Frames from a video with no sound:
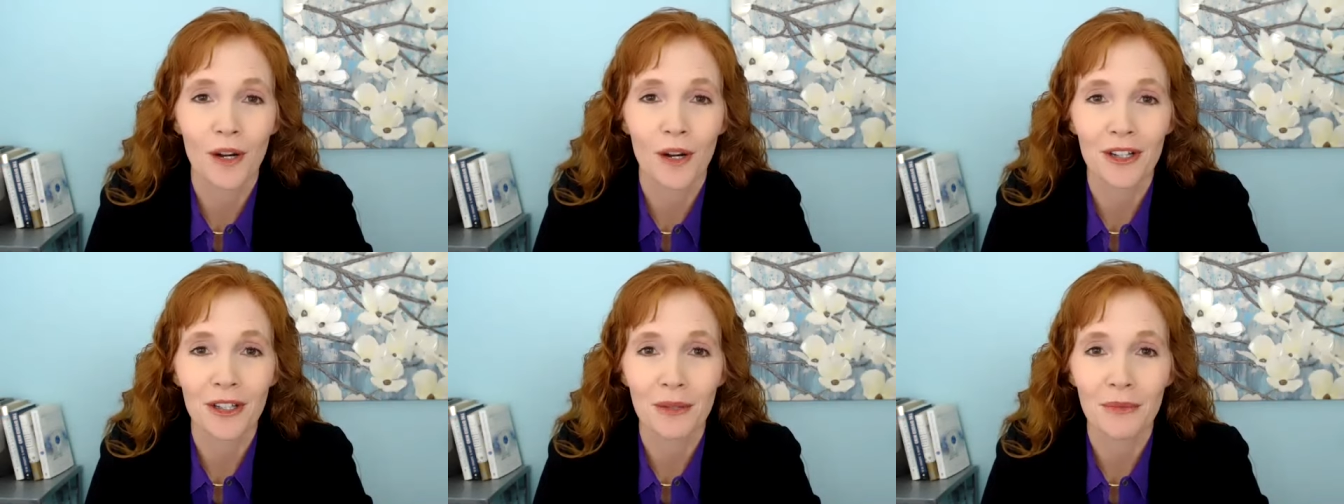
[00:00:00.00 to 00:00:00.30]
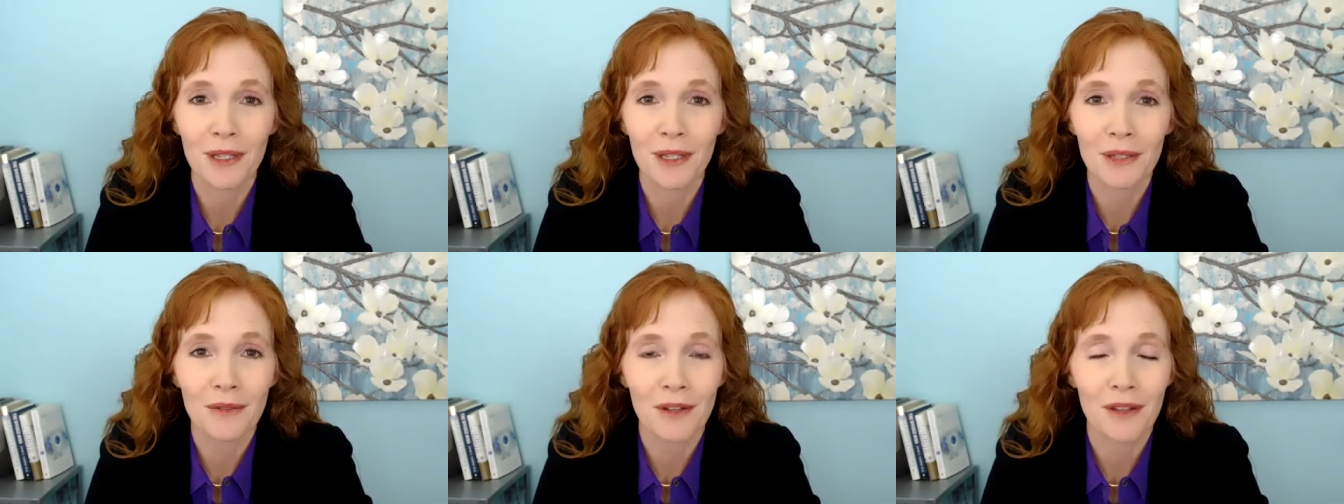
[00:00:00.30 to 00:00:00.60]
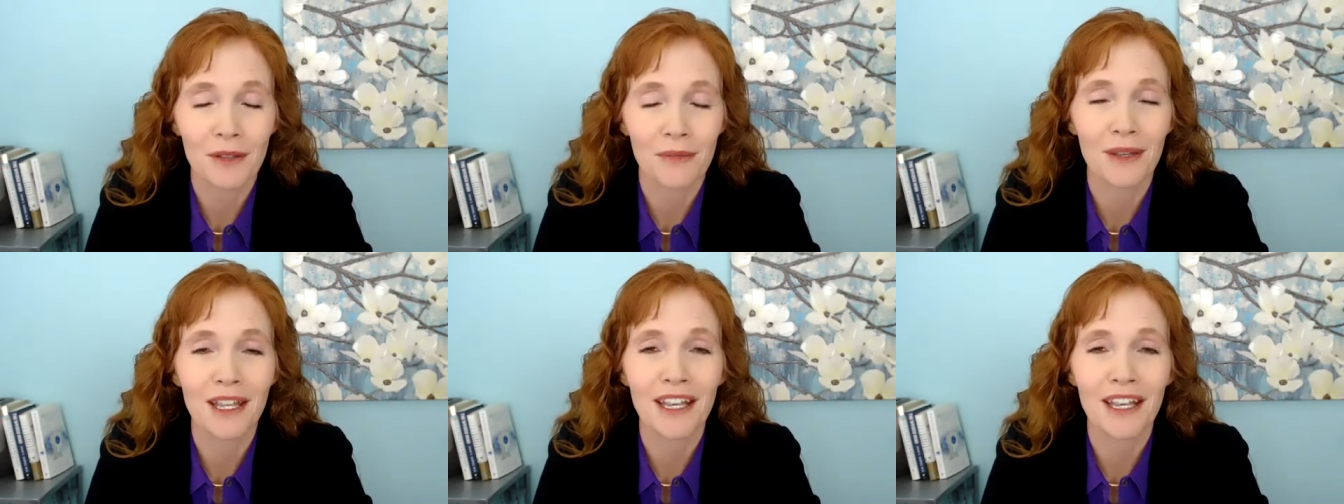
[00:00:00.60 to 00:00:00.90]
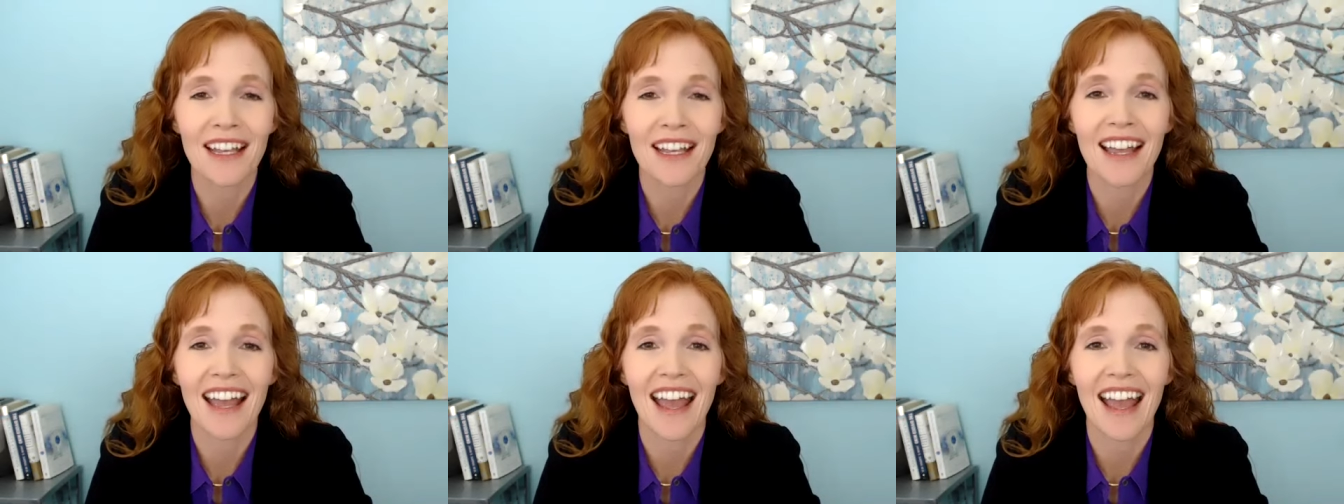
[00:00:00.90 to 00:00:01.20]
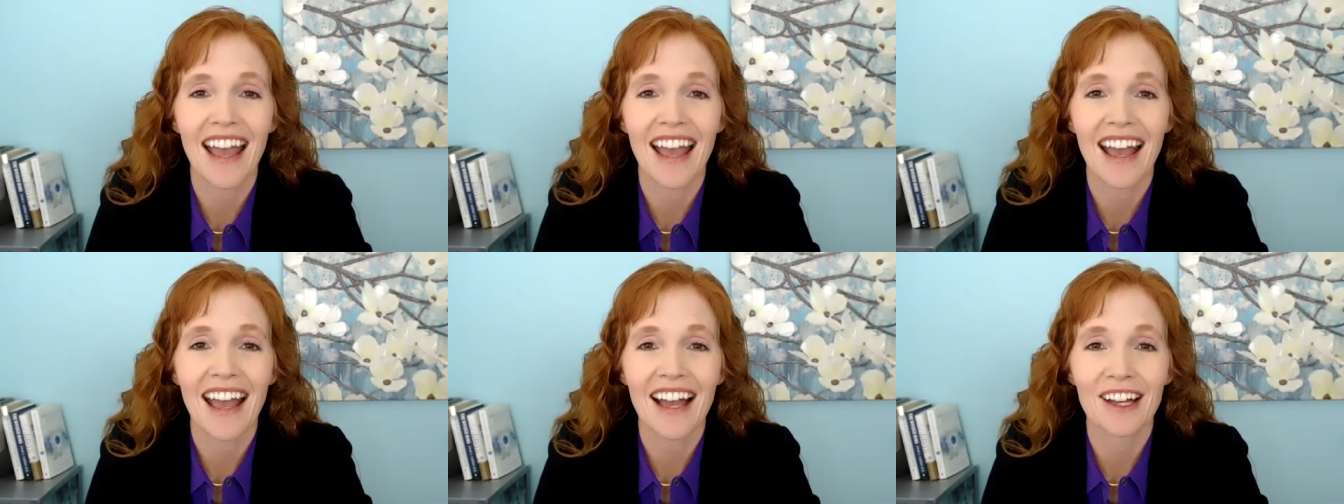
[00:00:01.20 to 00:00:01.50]
where you meet with me
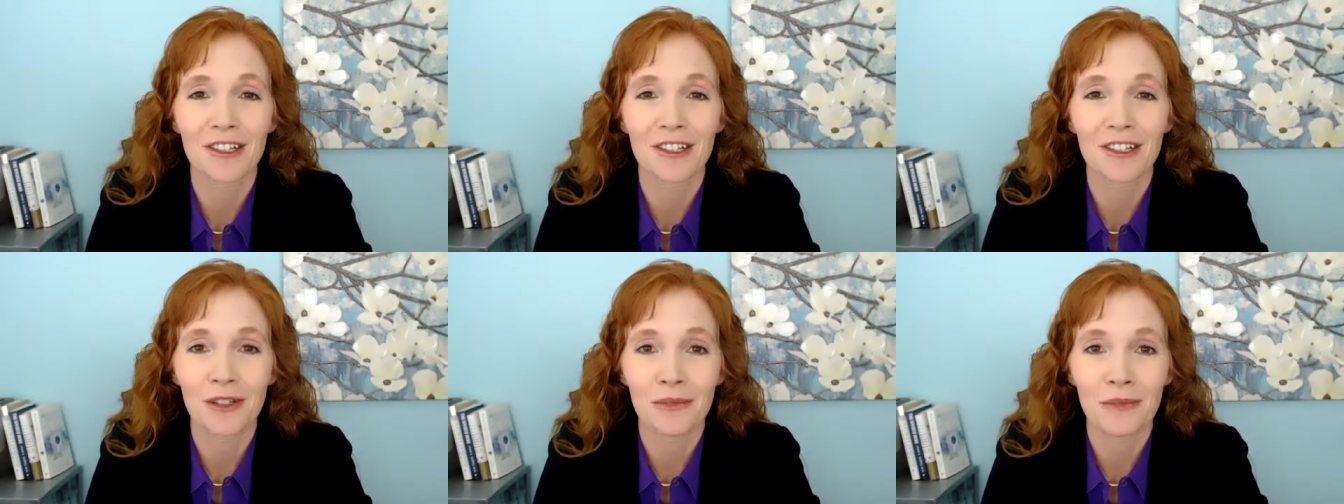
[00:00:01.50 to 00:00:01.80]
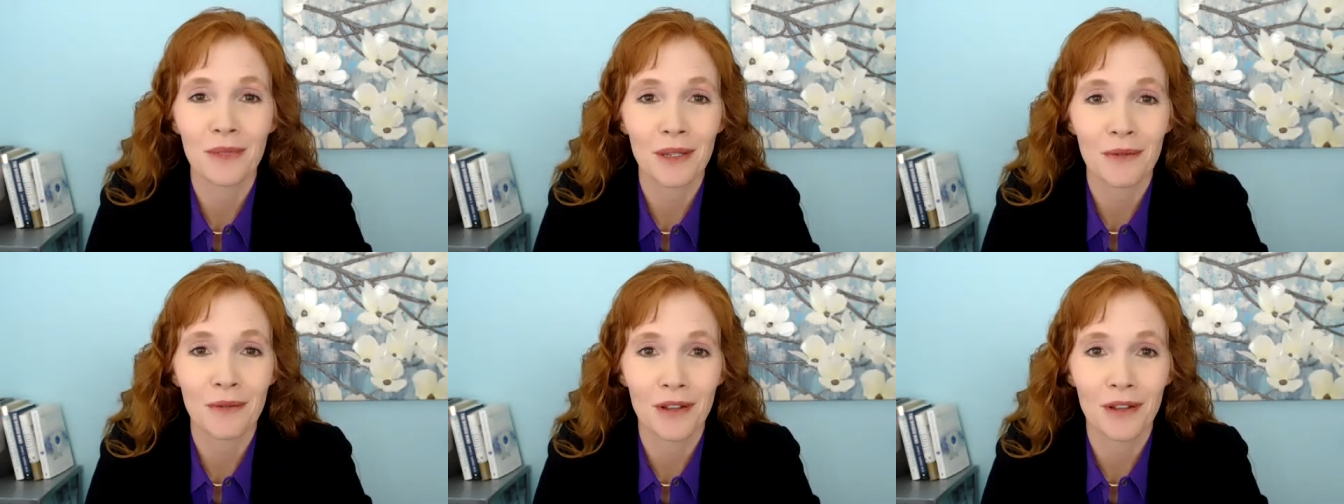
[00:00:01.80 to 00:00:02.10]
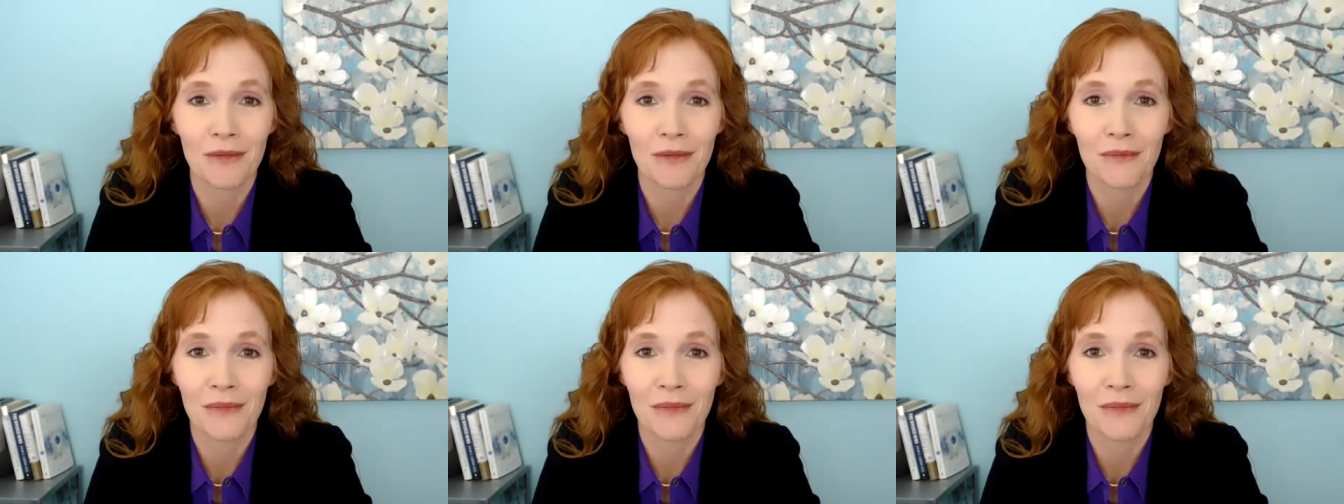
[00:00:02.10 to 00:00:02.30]
and you meet with